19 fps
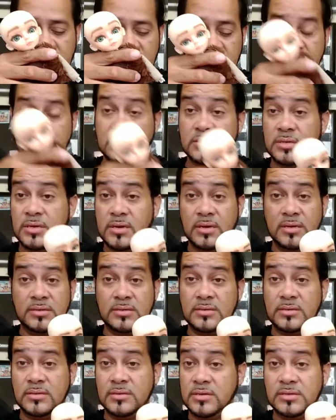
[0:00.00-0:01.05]
this kids,
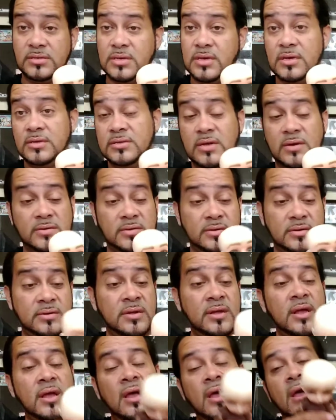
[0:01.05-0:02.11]
this kids out here.
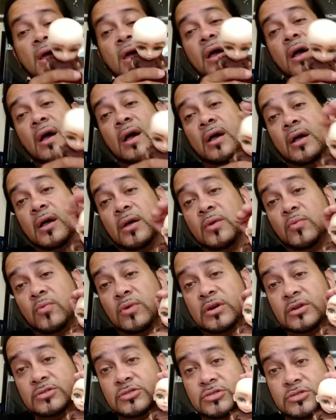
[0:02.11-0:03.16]
I
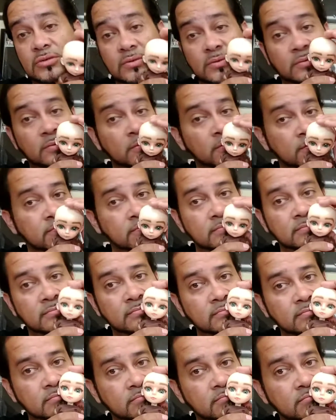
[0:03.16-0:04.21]
want to.
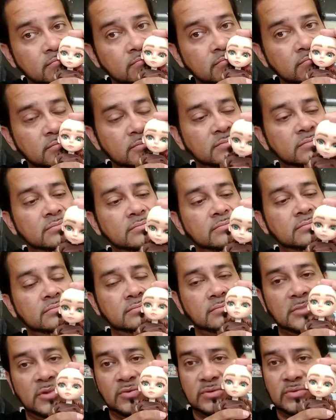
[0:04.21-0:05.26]

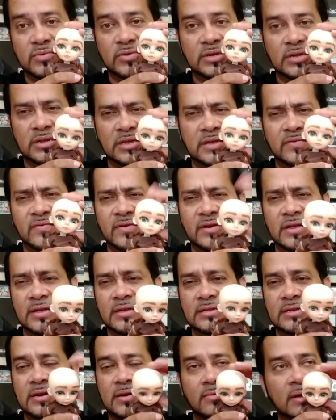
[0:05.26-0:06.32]
I was wanted to give her a
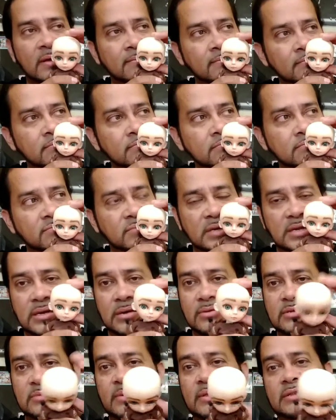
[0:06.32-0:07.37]
kiss. on the way, but I
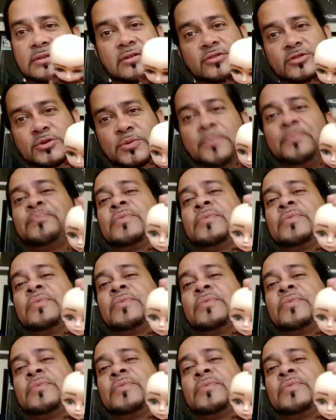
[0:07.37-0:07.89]
was smelling her too.